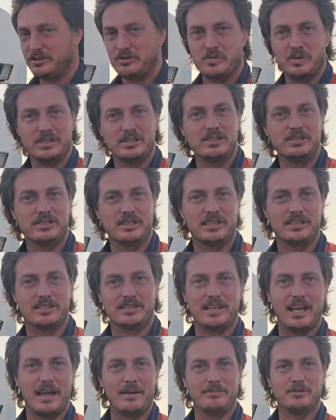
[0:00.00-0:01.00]
switches at the
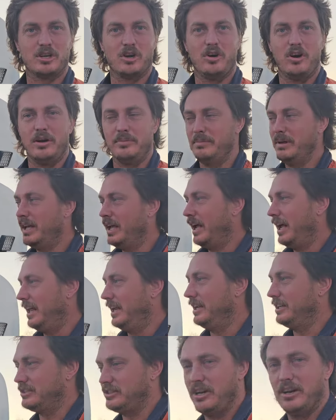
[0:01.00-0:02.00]
same time
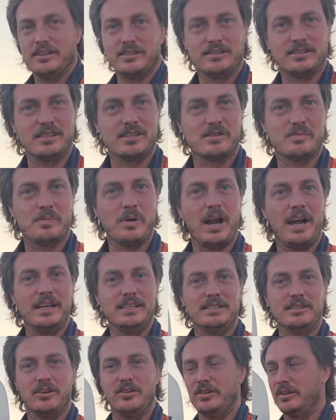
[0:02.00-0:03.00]
and it turns the
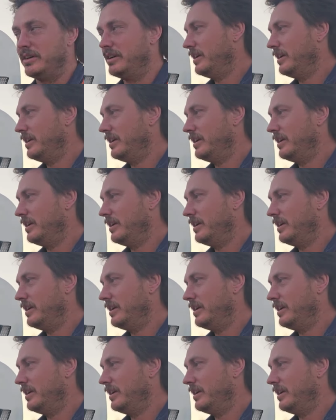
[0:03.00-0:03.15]
sprays on.